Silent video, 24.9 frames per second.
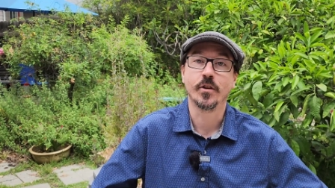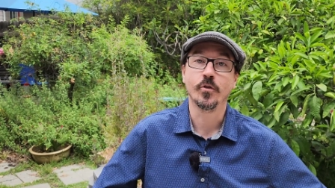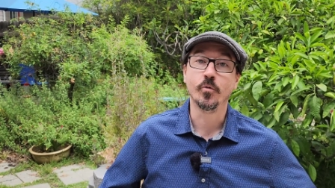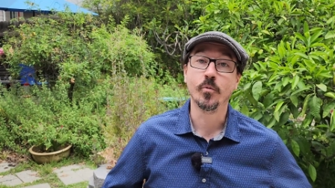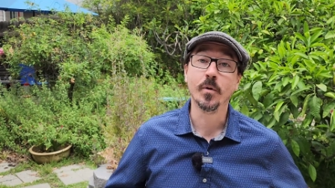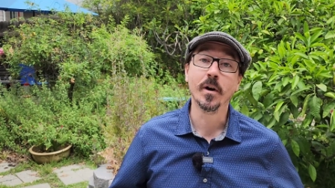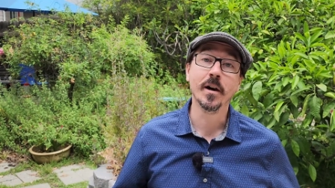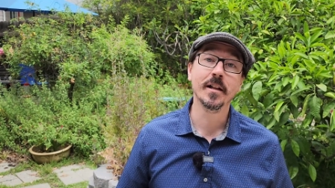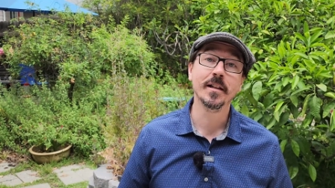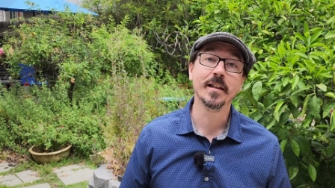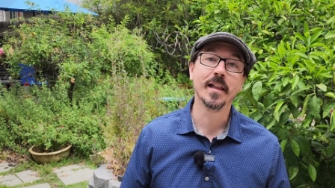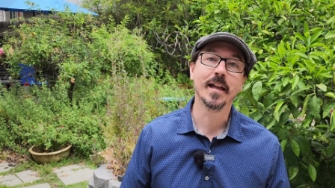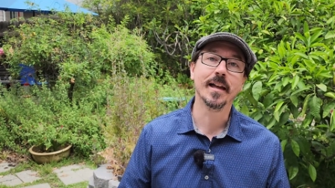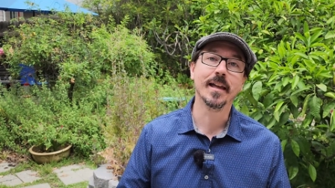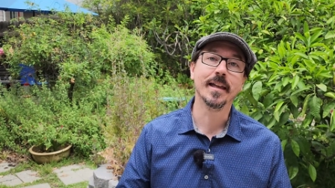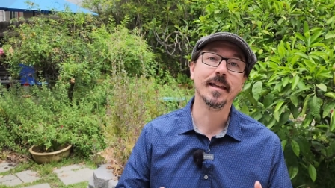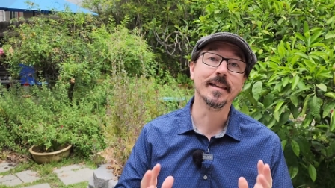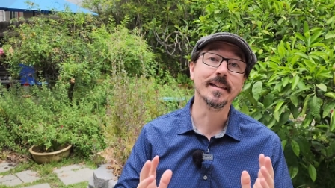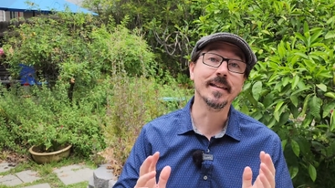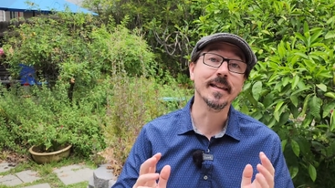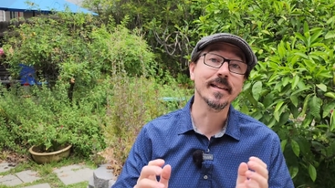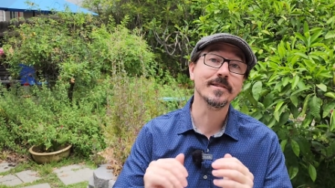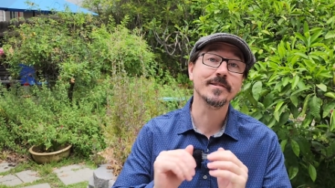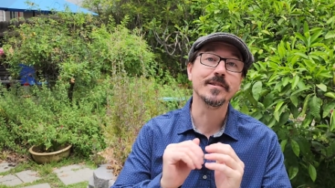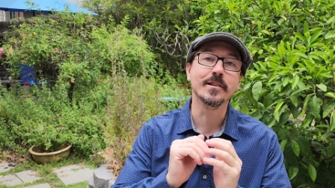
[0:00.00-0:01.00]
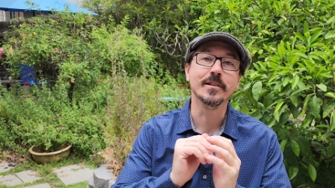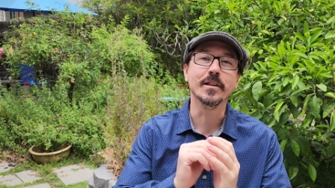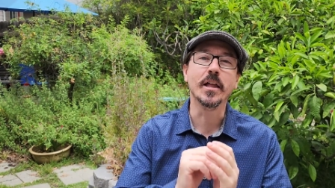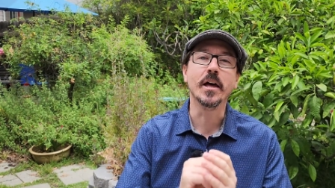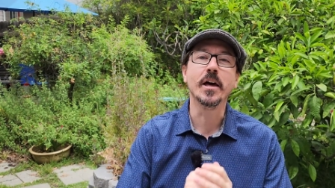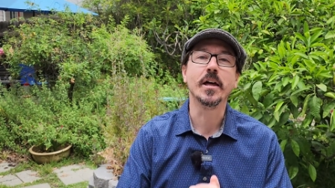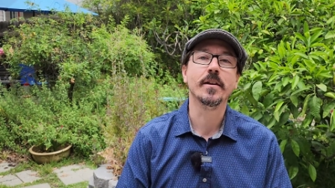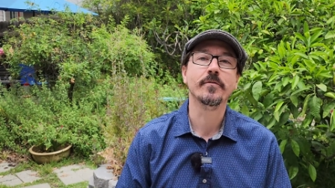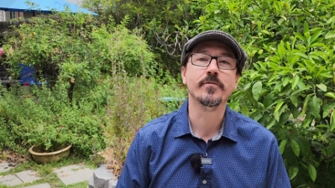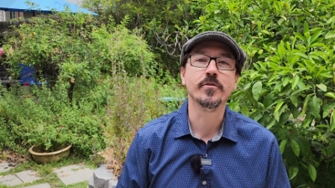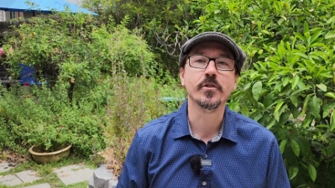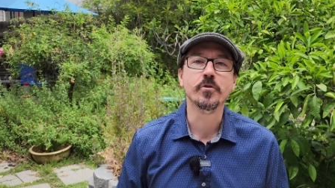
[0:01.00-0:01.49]
Well, I guess a
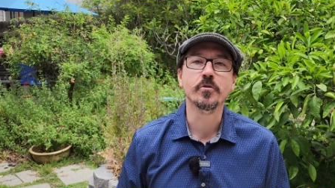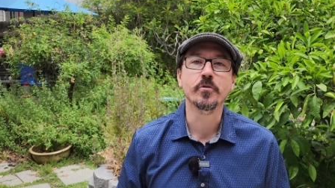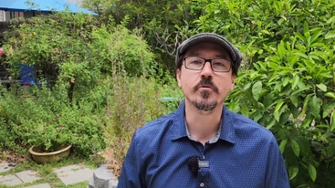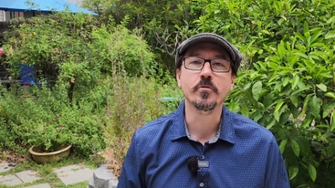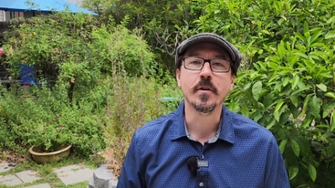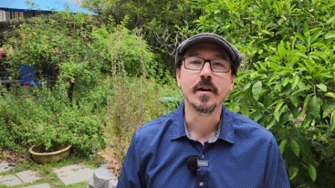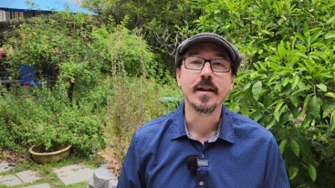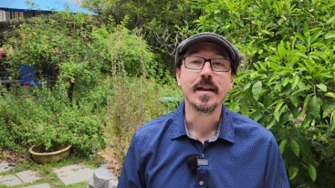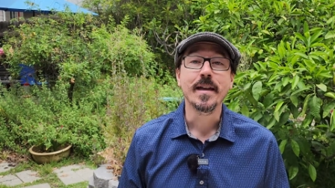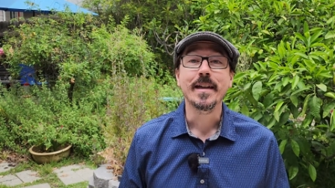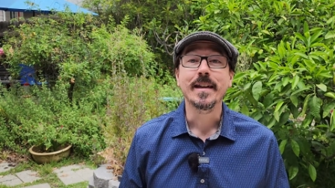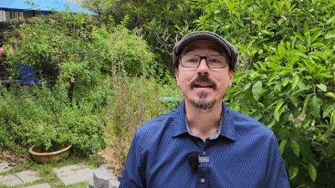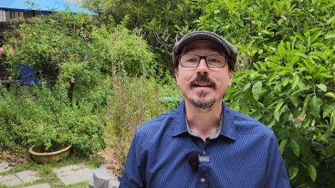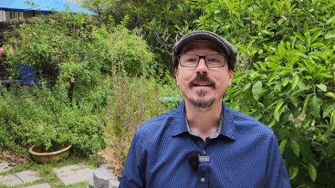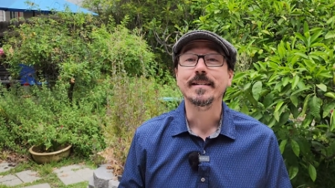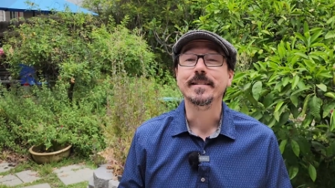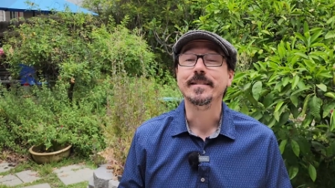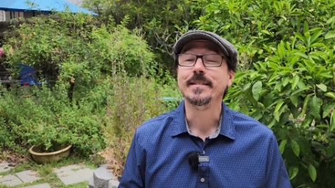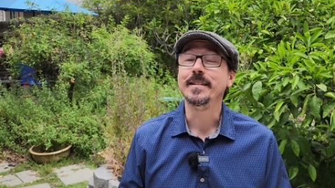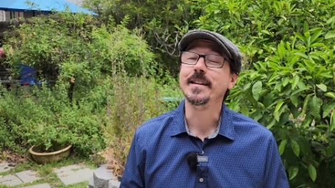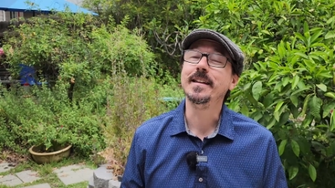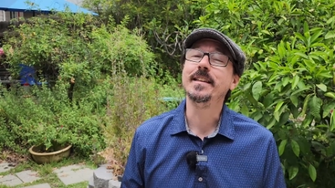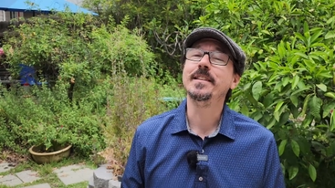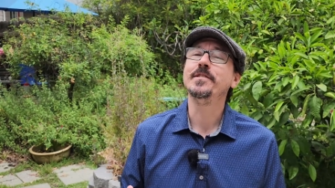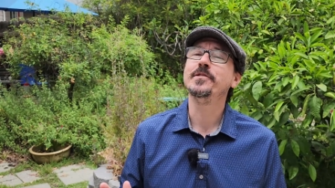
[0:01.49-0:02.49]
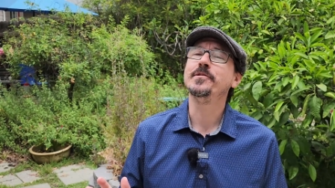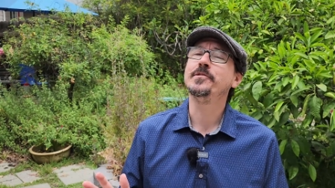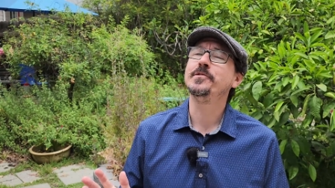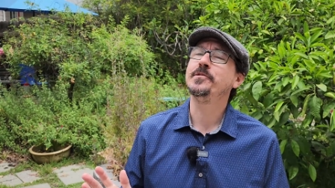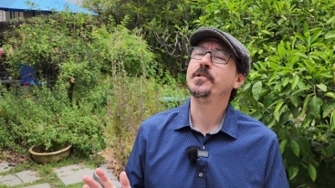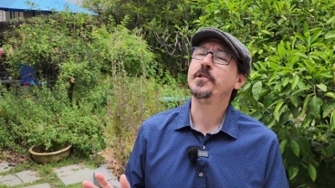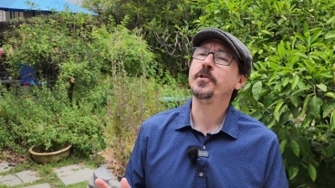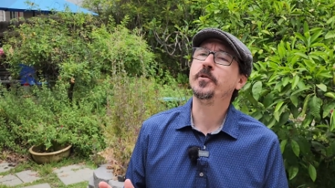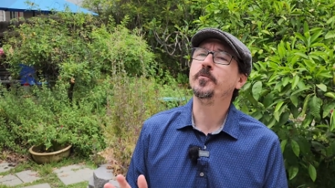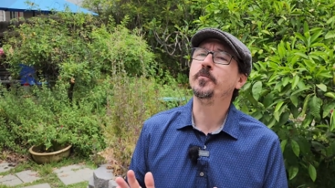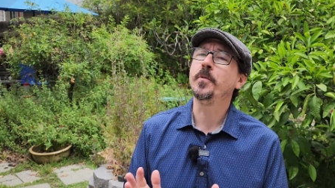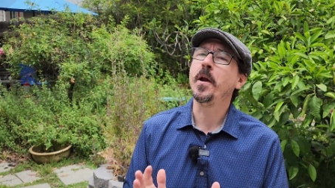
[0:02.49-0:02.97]
lot of you didn't
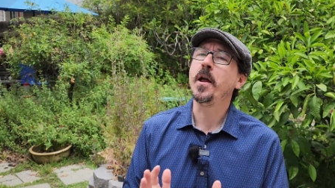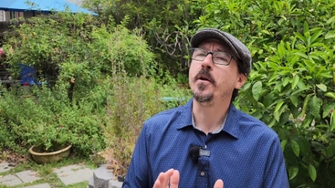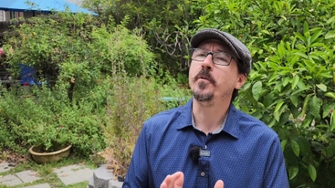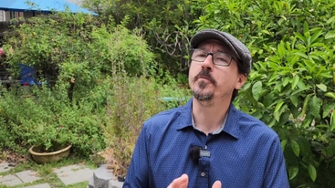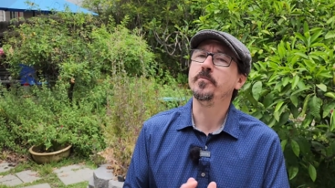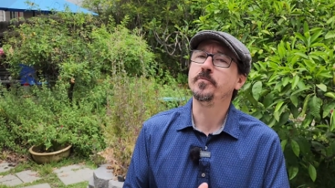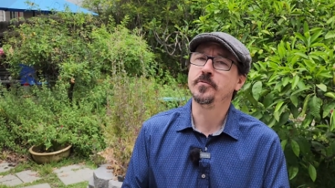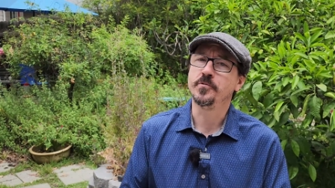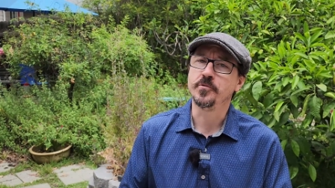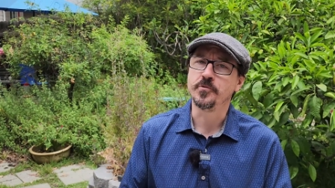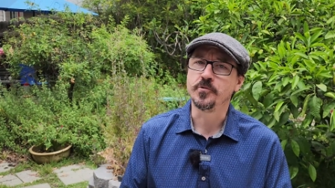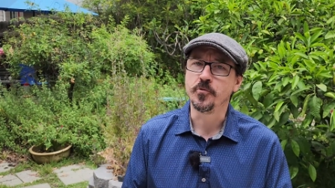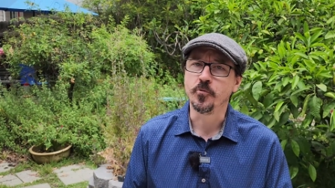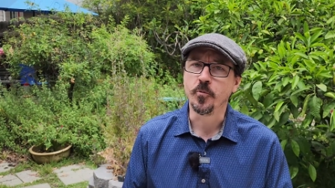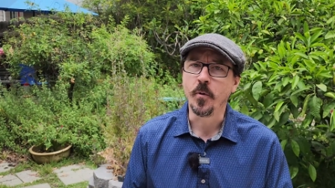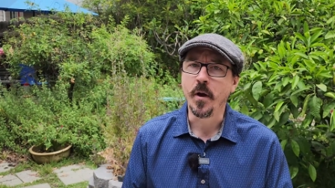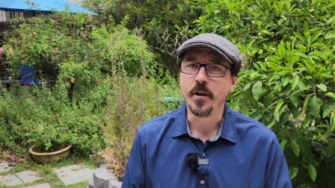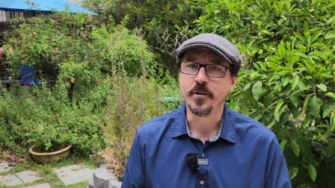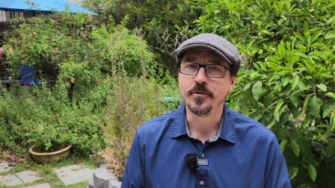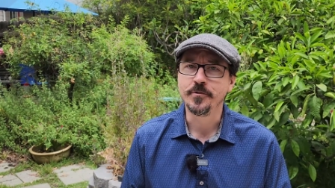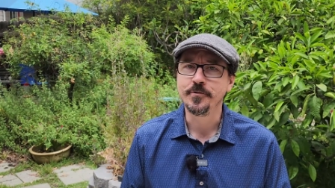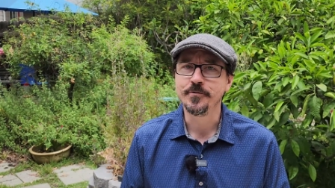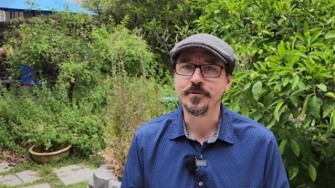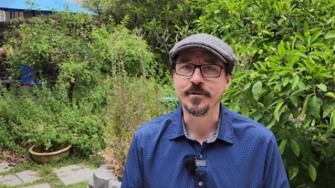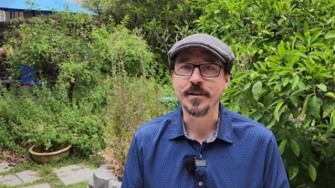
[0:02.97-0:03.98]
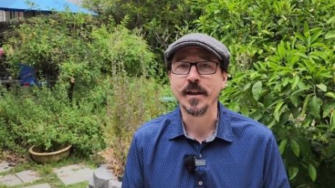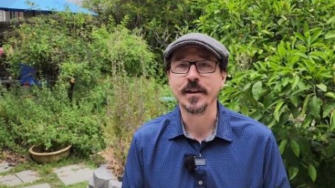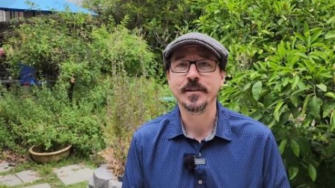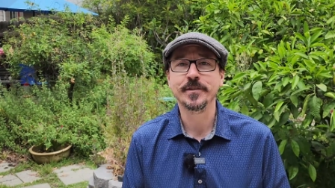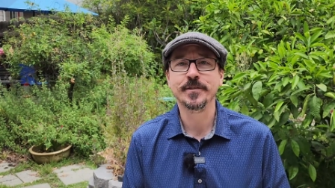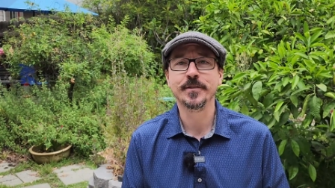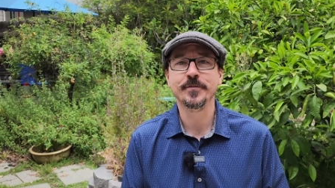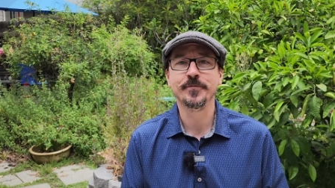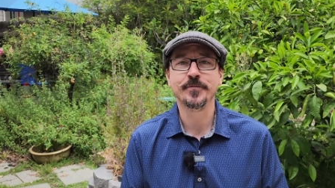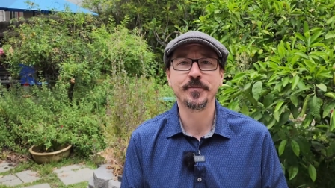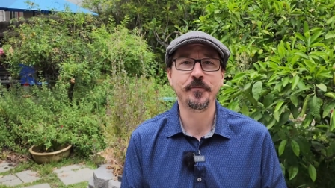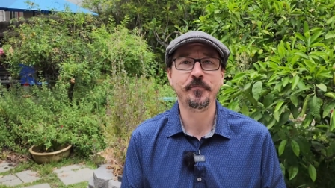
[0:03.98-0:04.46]
stick around to watch the
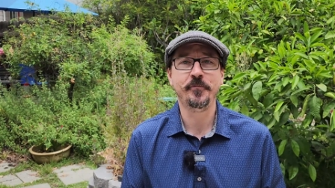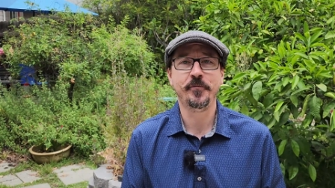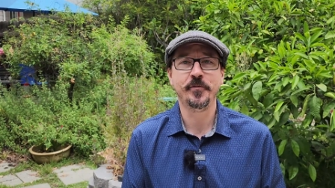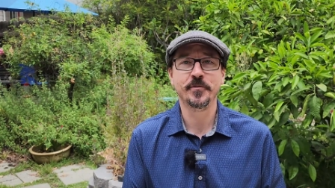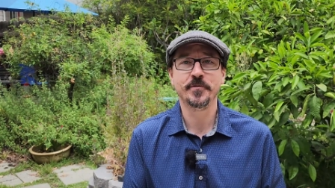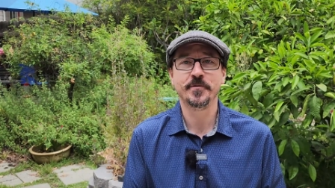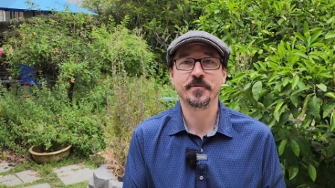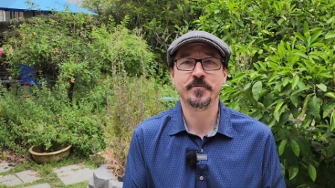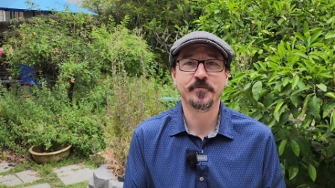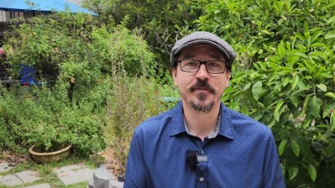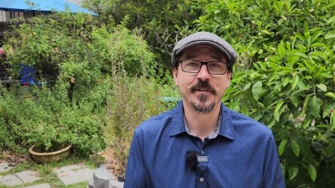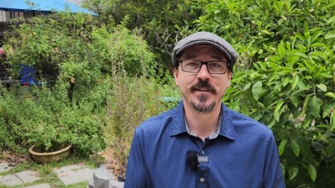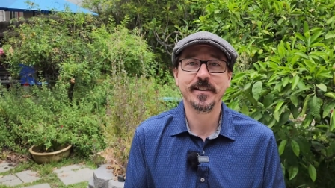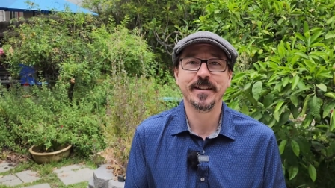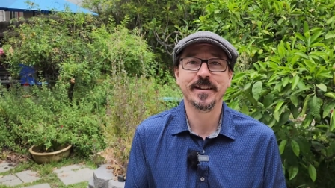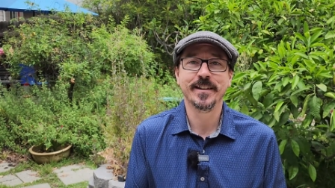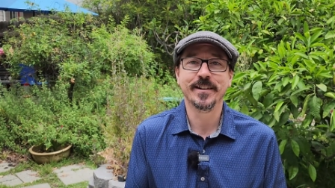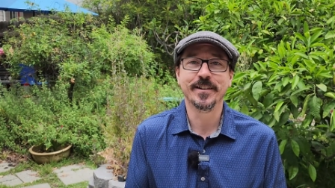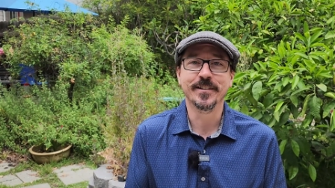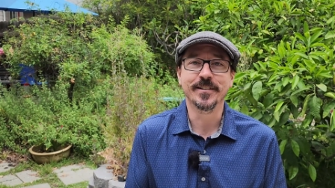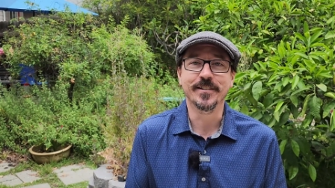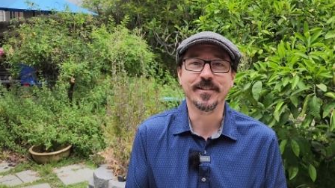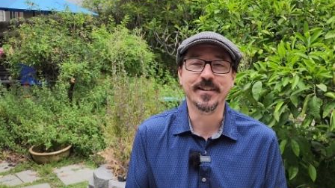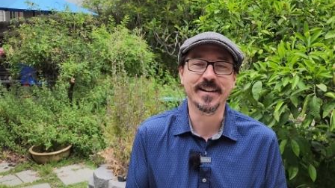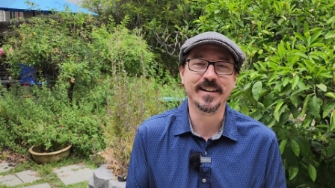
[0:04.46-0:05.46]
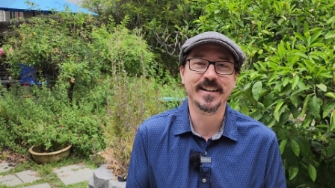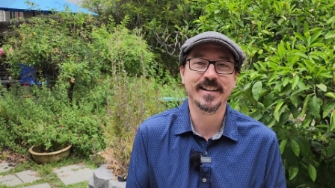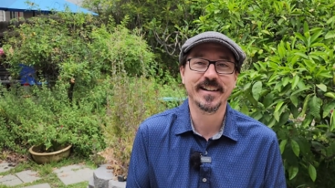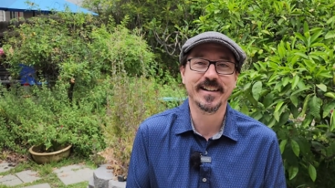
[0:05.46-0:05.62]
end of the first video.